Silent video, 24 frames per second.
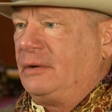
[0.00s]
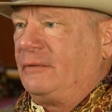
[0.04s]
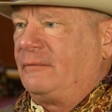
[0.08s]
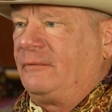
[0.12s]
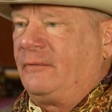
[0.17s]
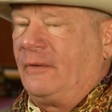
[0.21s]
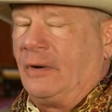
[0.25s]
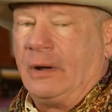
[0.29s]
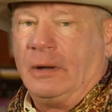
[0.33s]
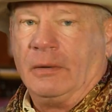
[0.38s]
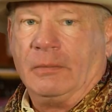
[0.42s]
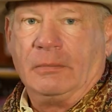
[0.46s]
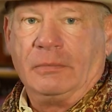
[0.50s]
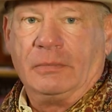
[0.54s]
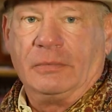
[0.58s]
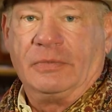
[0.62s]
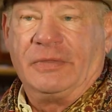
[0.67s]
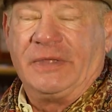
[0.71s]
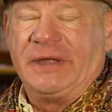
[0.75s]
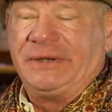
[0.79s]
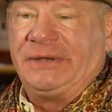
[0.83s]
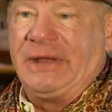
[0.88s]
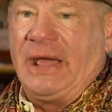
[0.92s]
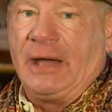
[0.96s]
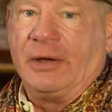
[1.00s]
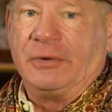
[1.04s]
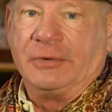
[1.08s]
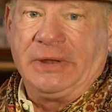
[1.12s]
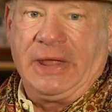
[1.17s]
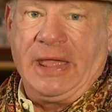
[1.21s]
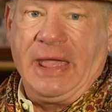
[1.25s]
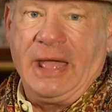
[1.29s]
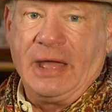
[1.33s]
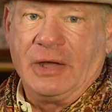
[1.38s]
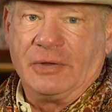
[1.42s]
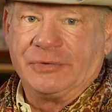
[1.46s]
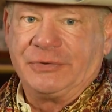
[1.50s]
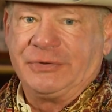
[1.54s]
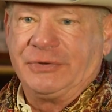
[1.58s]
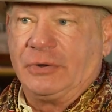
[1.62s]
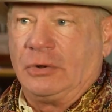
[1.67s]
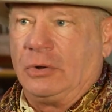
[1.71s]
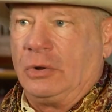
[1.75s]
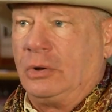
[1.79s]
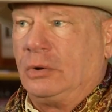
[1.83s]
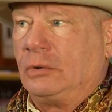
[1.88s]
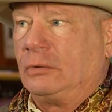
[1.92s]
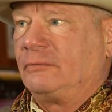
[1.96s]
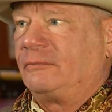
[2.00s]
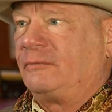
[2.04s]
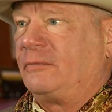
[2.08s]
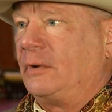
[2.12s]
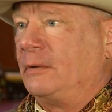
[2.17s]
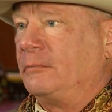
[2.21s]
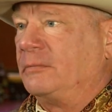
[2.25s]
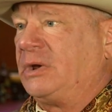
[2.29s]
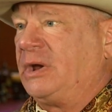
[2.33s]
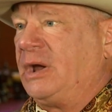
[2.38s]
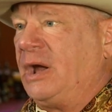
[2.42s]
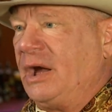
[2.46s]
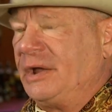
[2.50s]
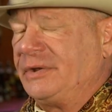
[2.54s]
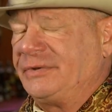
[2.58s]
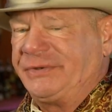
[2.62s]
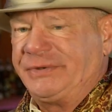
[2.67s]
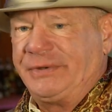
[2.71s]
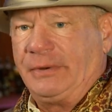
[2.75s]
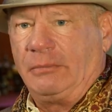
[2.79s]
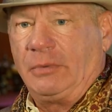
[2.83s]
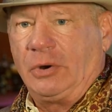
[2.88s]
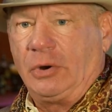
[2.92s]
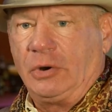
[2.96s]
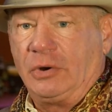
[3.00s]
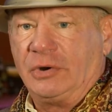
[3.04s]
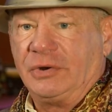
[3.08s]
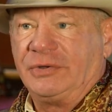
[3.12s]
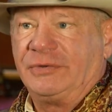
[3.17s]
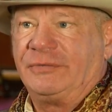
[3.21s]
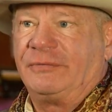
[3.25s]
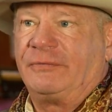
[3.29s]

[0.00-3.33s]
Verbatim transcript: from the town council, from customers,